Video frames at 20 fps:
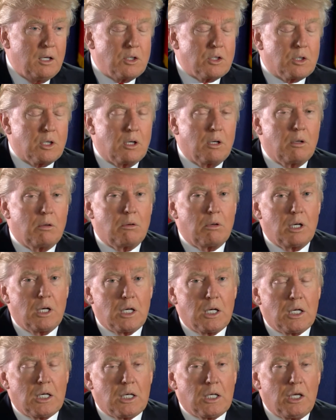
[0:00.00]
So,
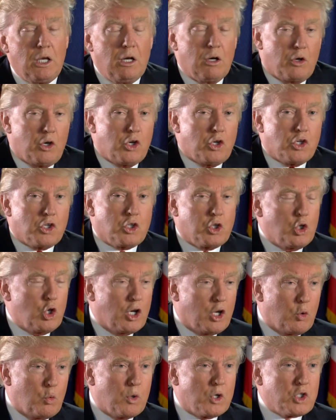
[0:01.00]
uh, you know, you just
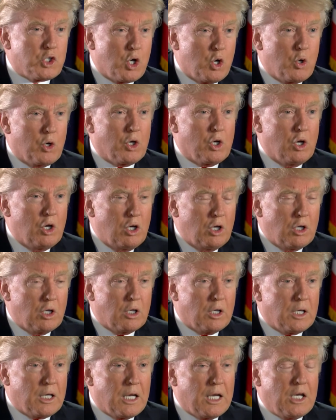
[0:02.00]
look at what's going
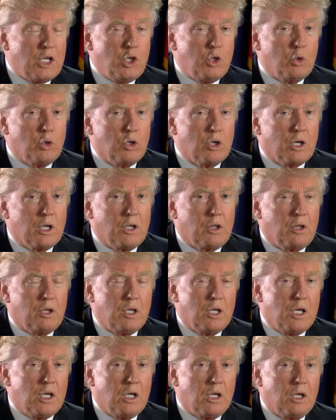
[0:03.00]
on and you look at
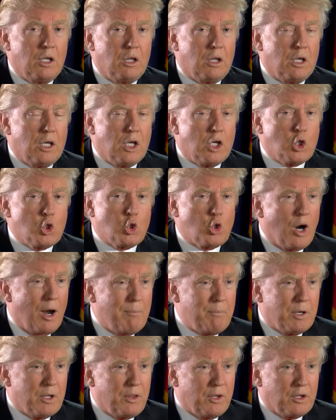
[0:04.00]
the, the
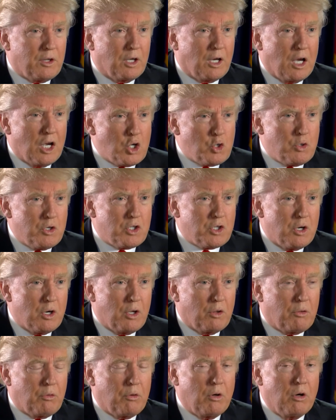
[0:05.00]
trauma that the country's
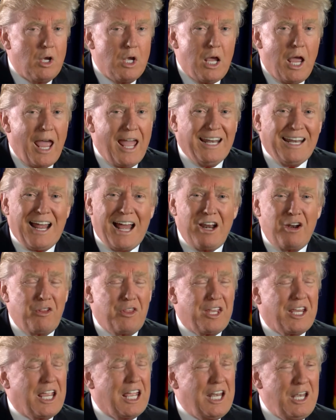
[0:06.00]
going through. And I
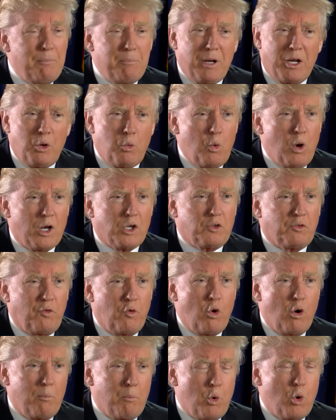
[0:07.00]
don't think anybody wants
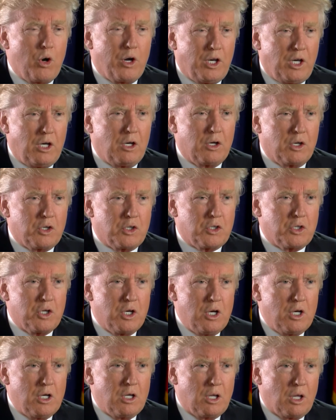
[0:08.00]
four more years
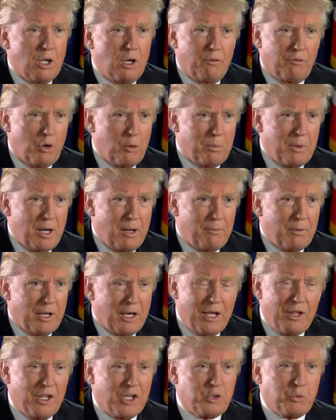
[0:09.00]
of Obama,
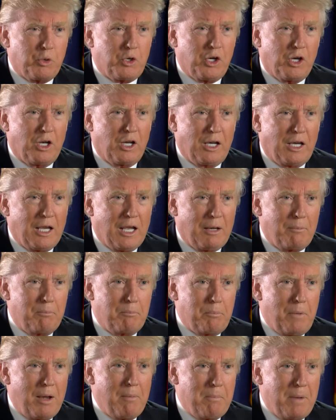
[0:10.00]
and that's what you're going to get,
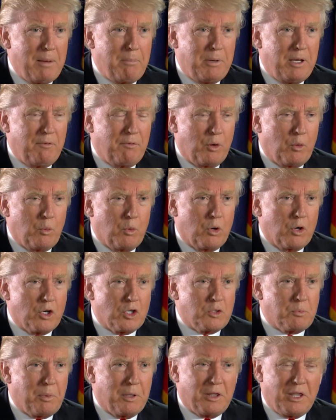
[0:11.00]
and maybe even
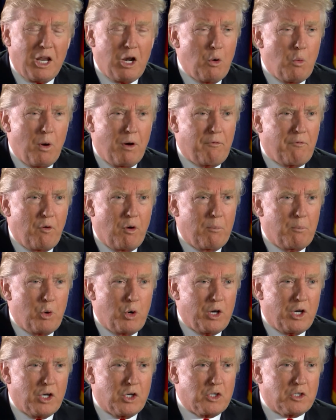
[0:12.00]
worse. But they don't want four
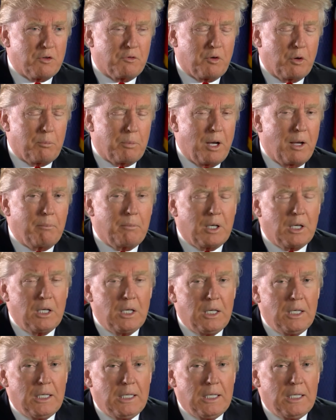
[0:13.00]
more years of Obama.